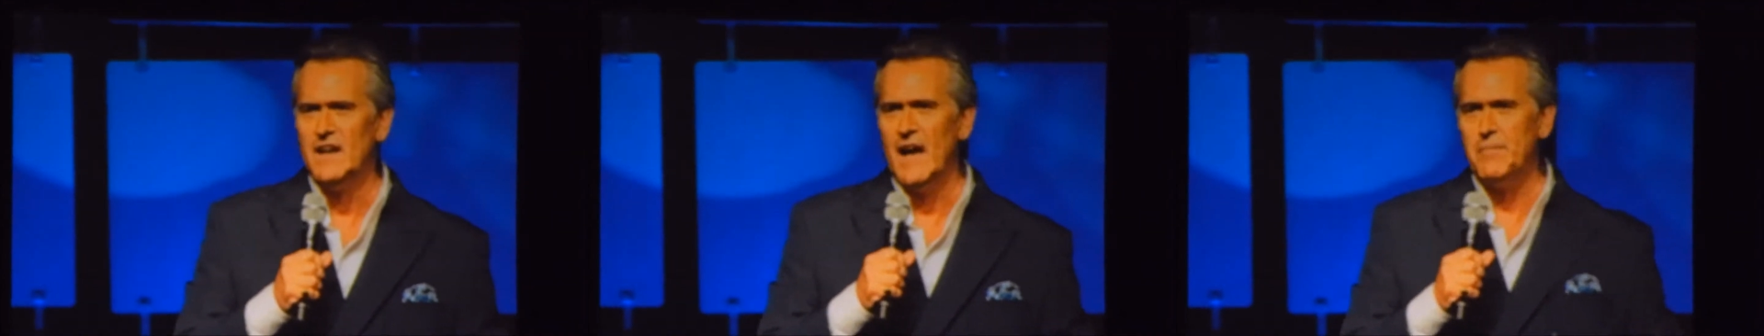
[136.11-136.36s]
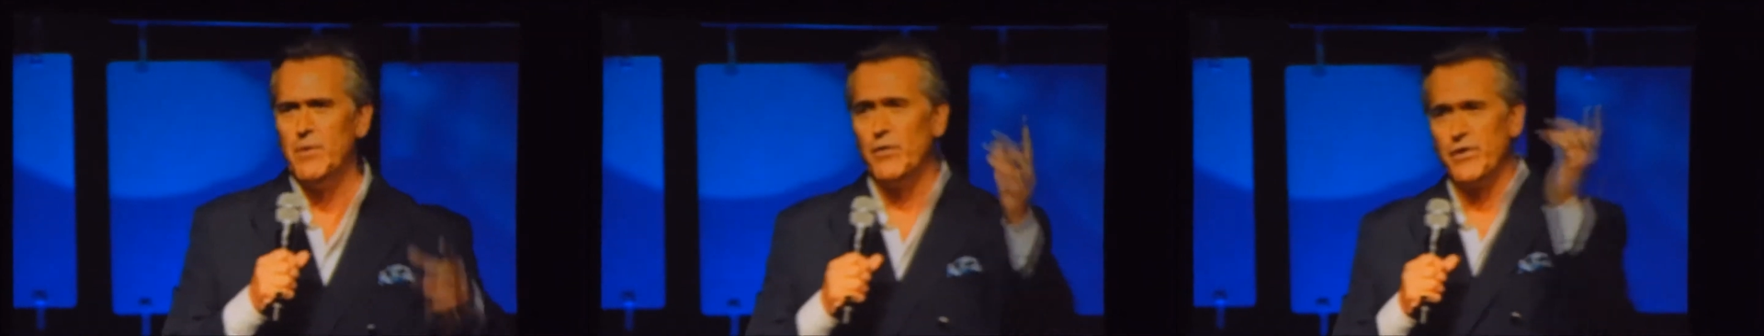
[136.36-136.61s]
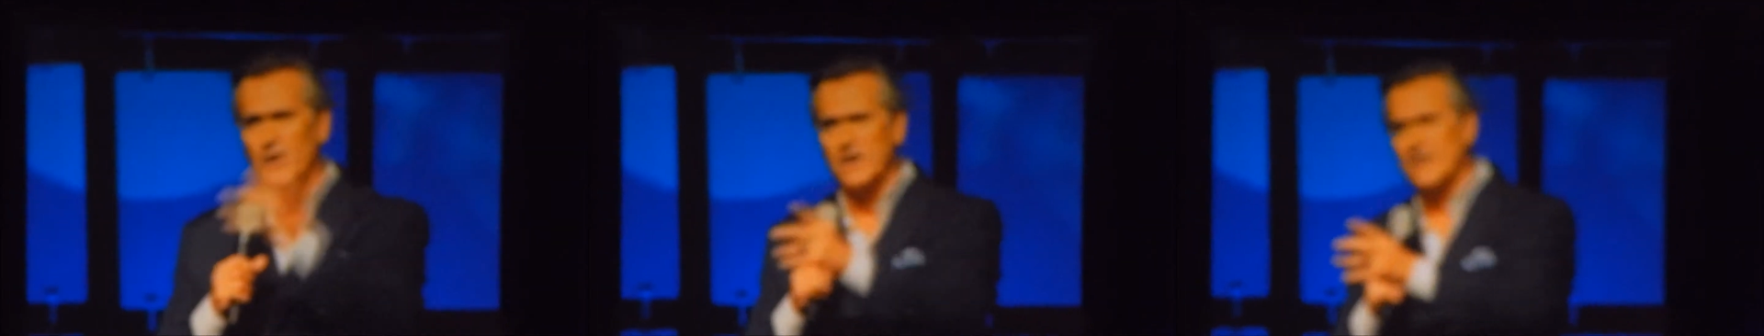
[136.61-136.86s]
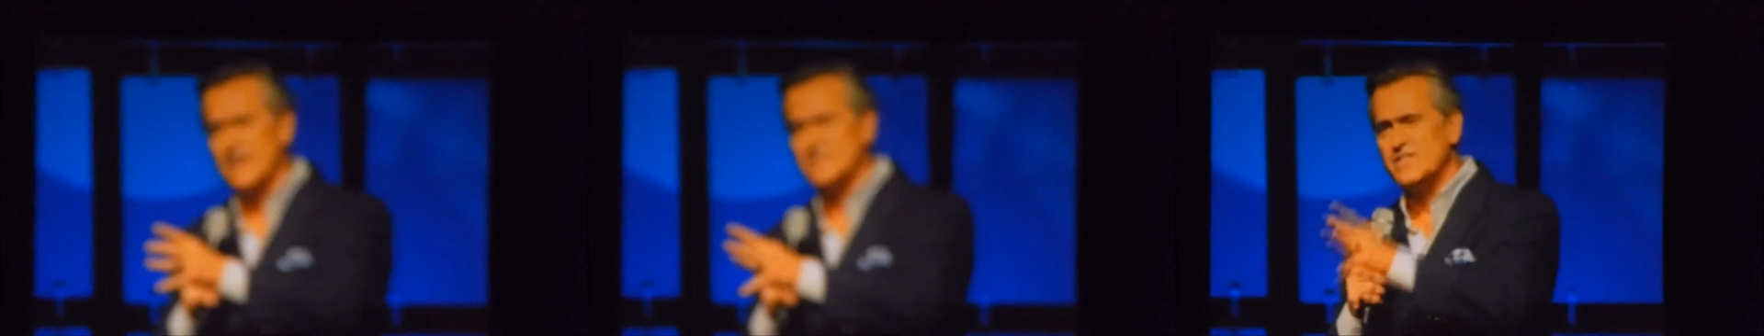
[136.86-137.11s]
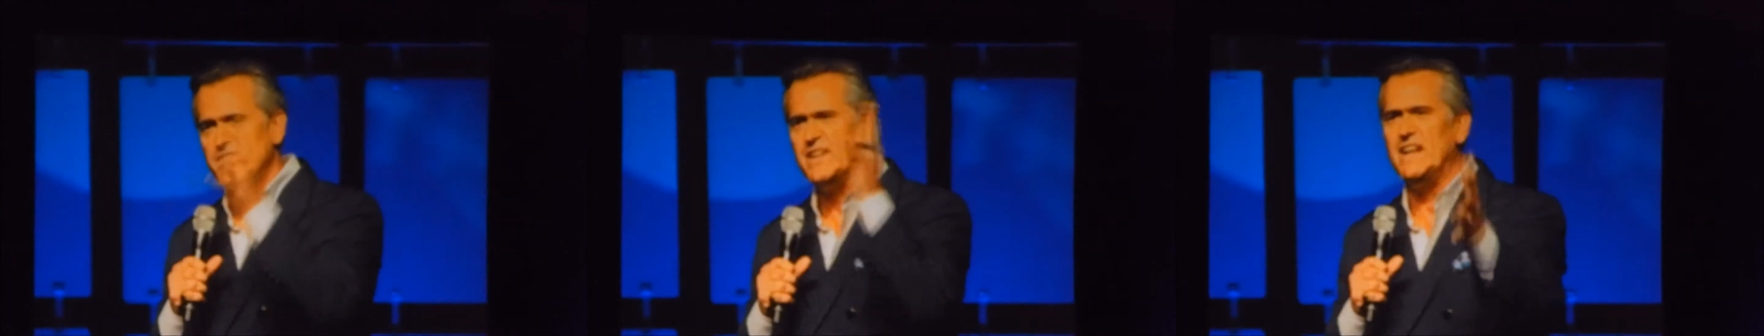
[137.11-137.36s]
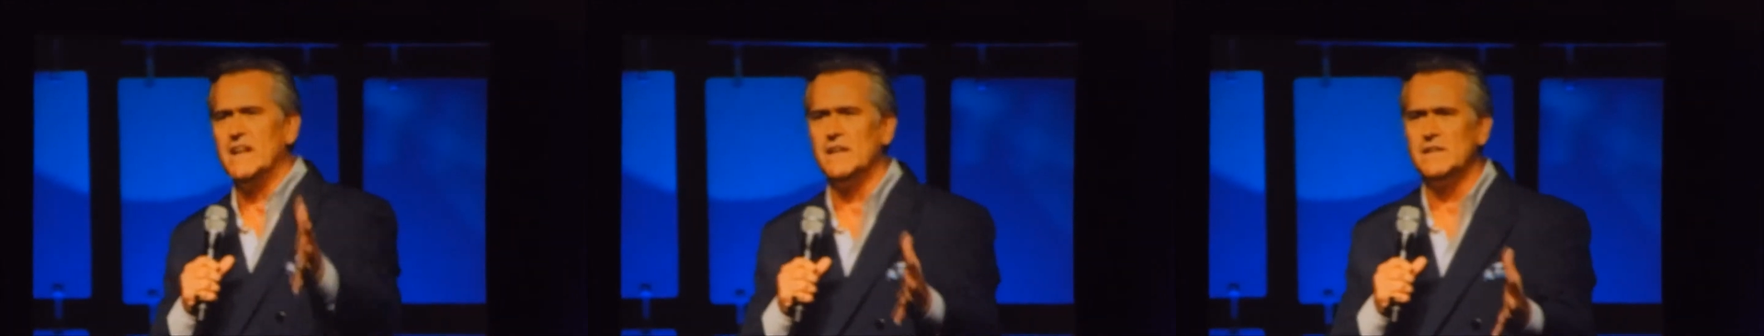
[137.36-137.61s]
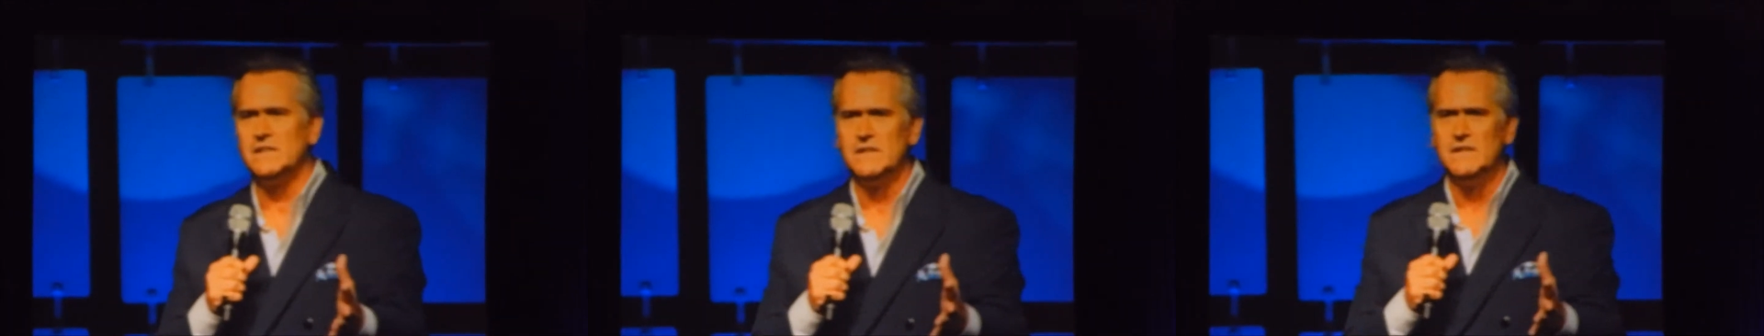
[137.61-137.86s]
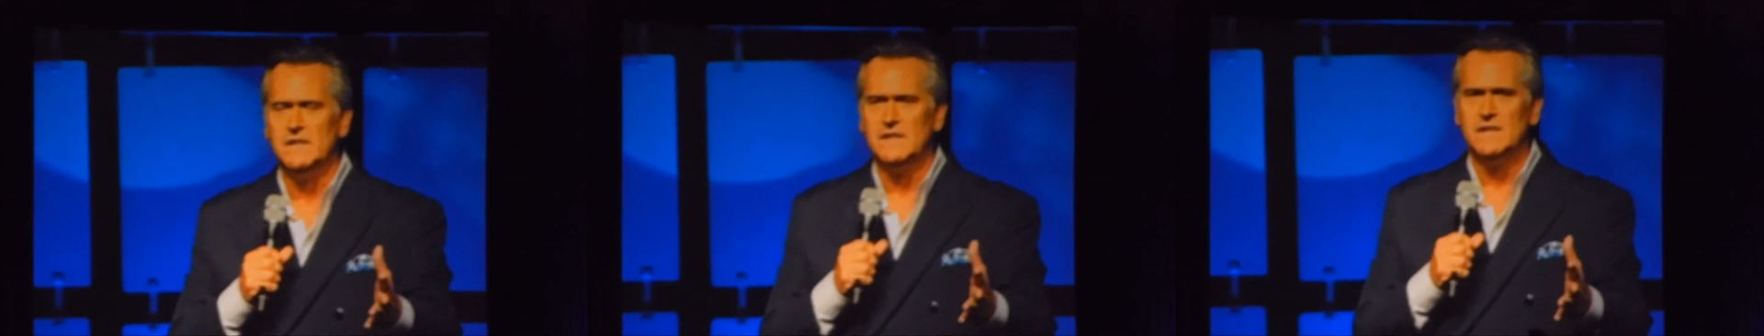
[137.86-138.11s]
And both Hercules and
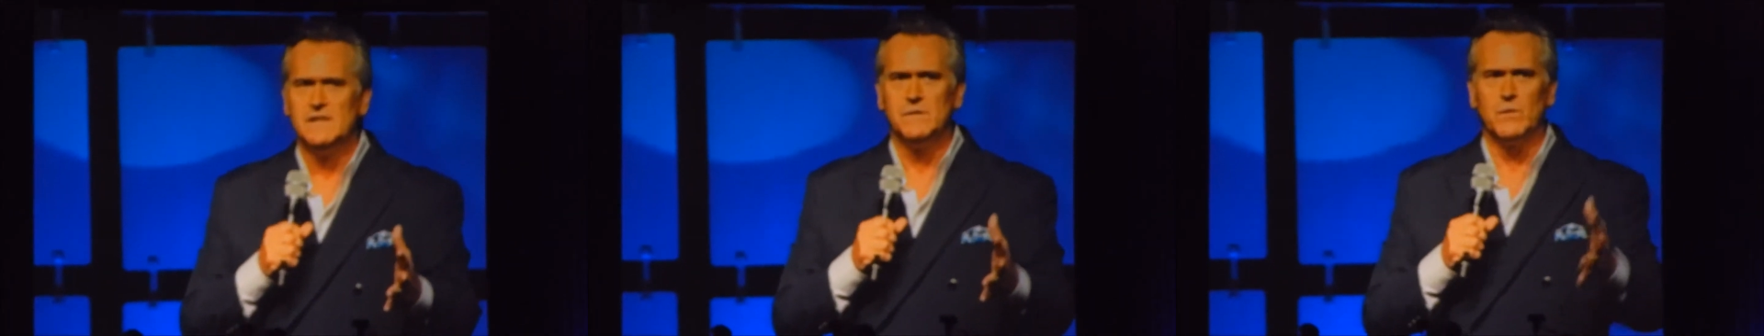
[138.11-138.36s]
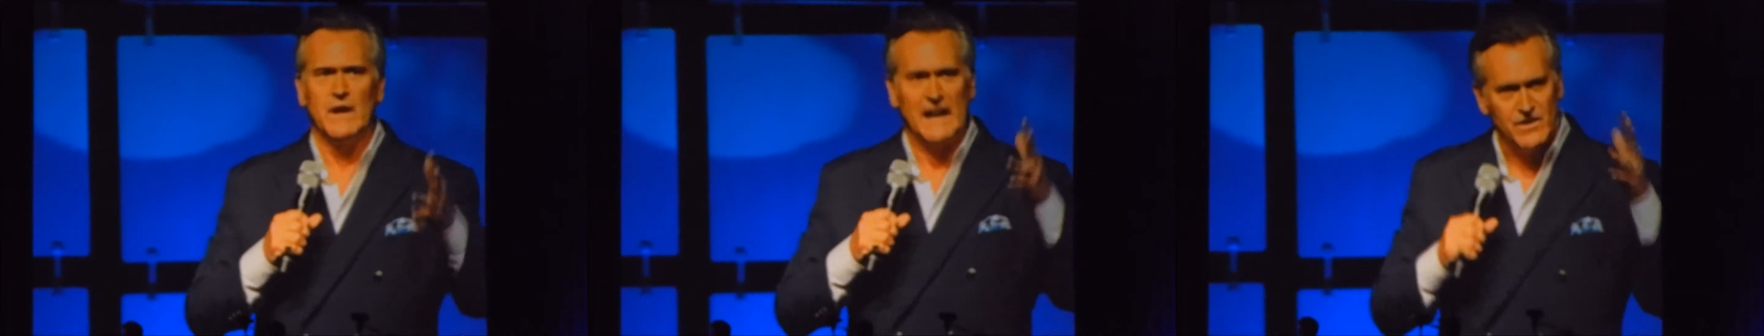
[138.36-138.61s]
Xena were